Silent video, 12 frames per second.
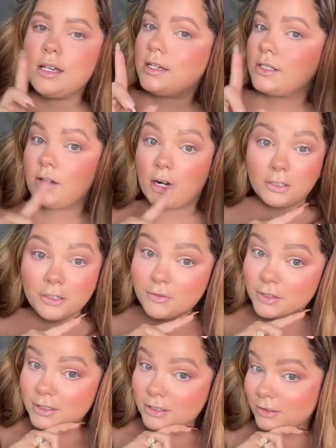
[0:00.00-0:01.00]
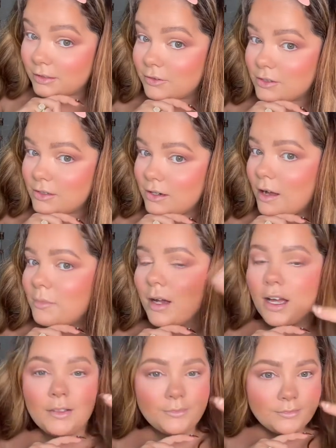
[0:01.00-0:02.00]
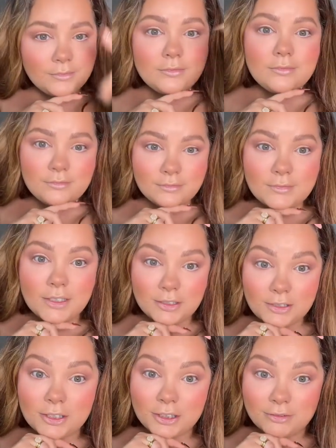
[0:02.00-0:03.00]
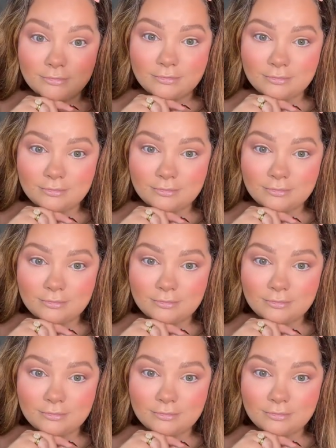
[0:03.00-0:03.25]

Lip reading: so I don't know if you can tell the difference or not, but it looks good.